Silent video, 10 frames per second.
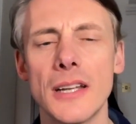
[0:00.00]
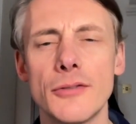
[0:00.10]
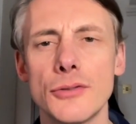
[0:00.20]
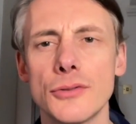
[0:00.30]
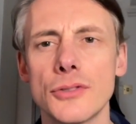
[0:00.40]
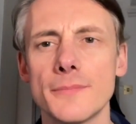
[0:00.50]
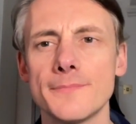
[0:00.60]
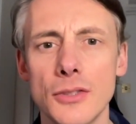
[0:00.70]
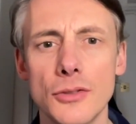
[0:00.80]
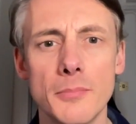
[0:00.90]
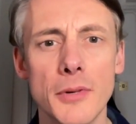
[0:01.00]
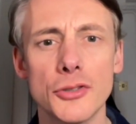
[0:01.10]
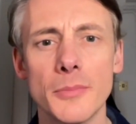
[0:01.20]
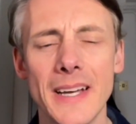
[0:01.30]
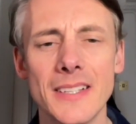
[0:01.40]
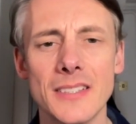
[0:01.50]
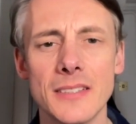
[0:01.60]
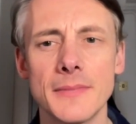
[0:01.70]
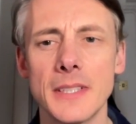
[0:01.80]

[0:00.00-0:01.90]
levels, your muscle mass,